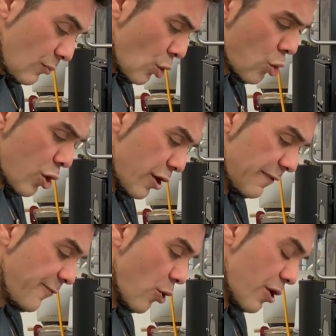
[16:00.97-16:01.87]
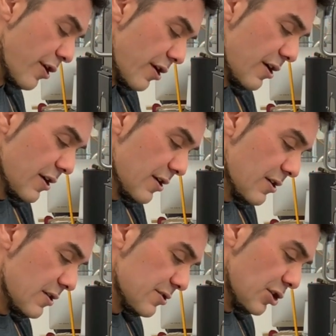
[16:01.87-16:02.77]
or for
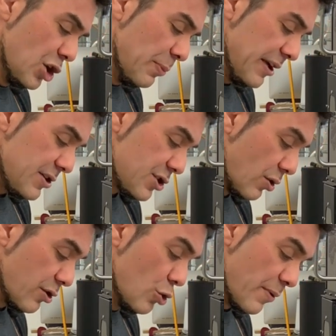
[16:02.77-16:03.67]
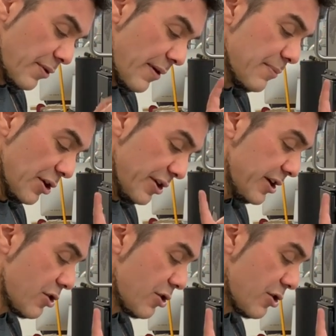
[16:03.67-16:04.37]
a little bit short. Oop, I'm feeling it